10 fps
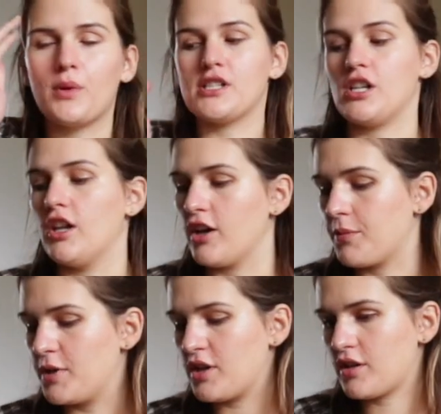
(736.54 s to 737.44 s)
a winter
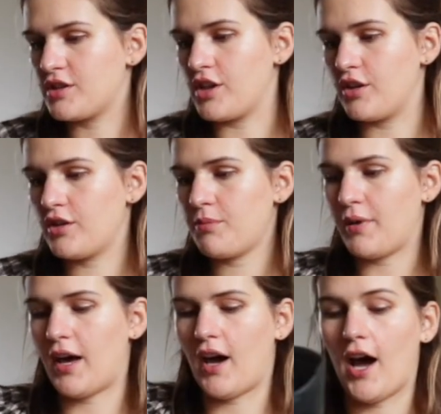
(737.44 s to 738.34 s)
lookbook soon,
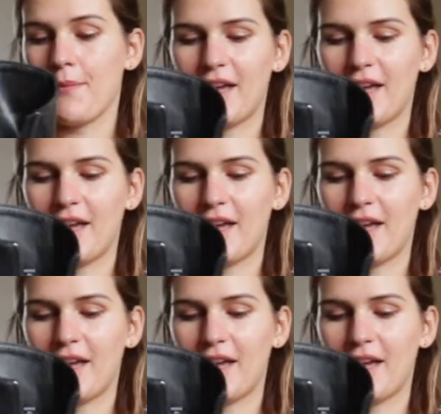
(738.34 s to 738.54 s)
but I